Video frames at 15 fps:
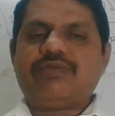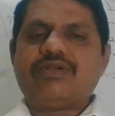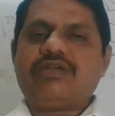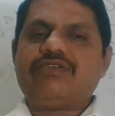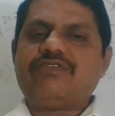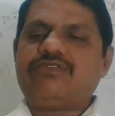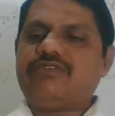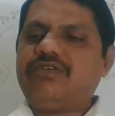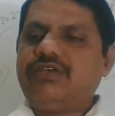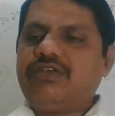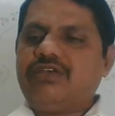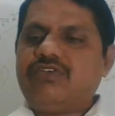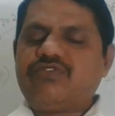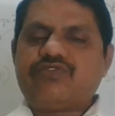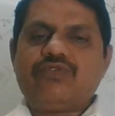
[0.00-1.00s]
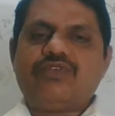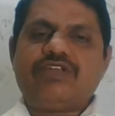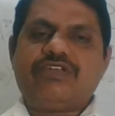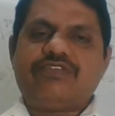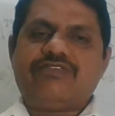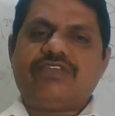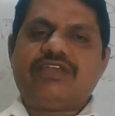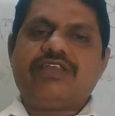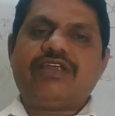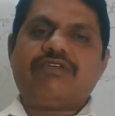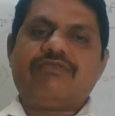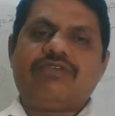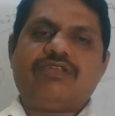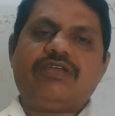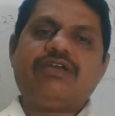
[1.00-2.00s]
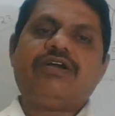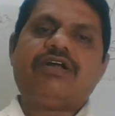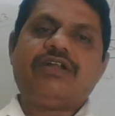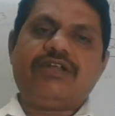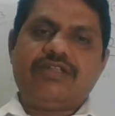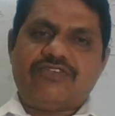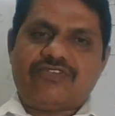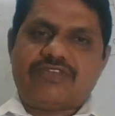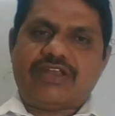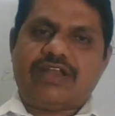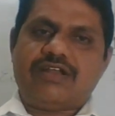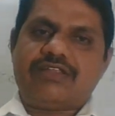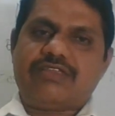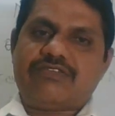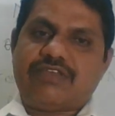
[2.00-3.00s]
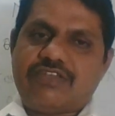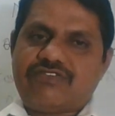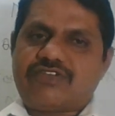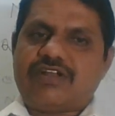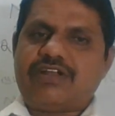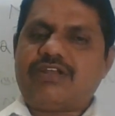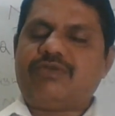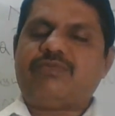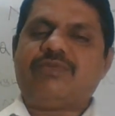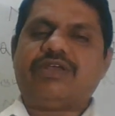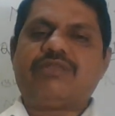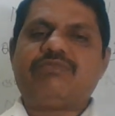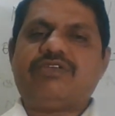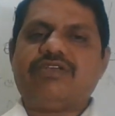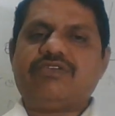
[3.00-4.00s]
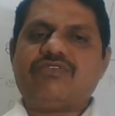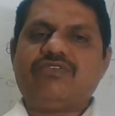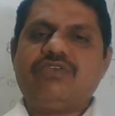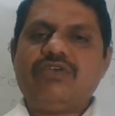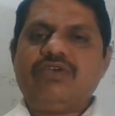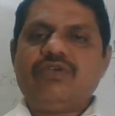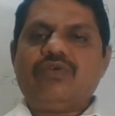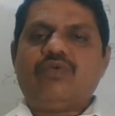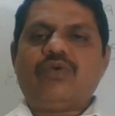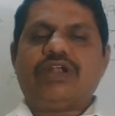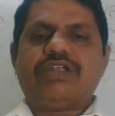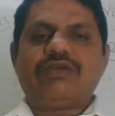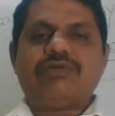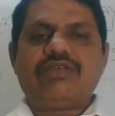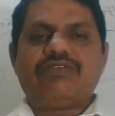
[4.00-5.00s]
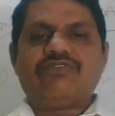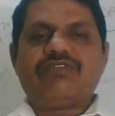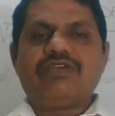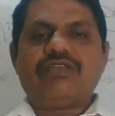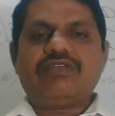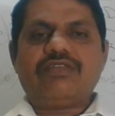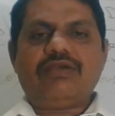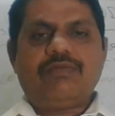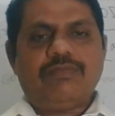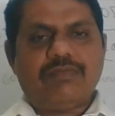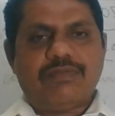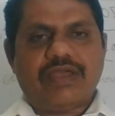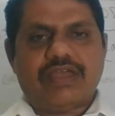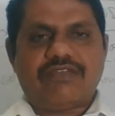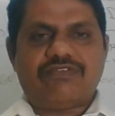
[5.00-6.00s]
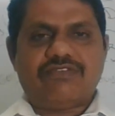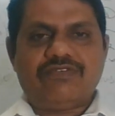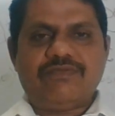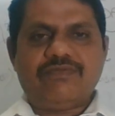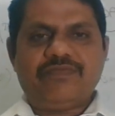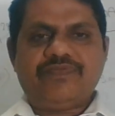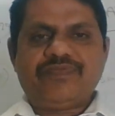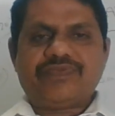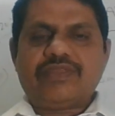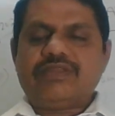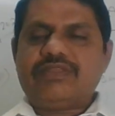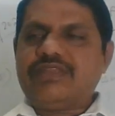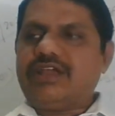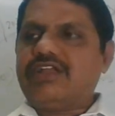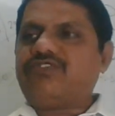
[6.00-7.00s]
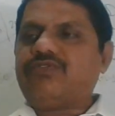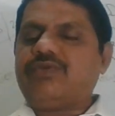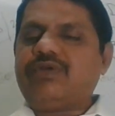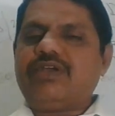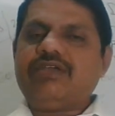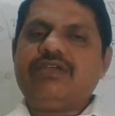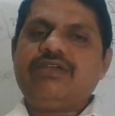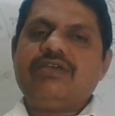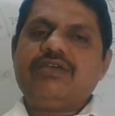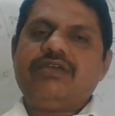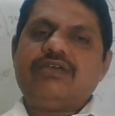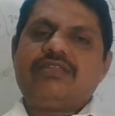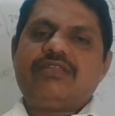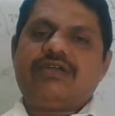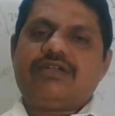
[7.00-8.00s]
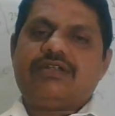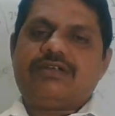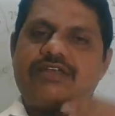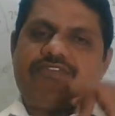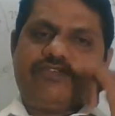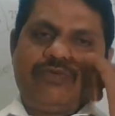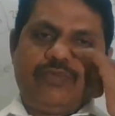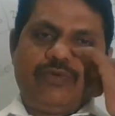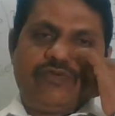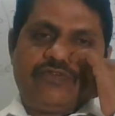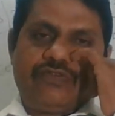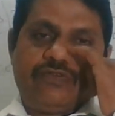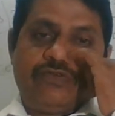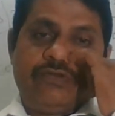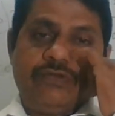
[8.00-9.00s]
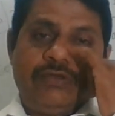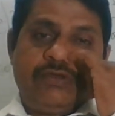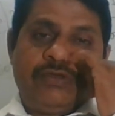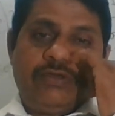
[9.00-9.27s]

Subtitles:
because students they never understand such kind of mathematics whatever is there in the maths. That's why the textbooks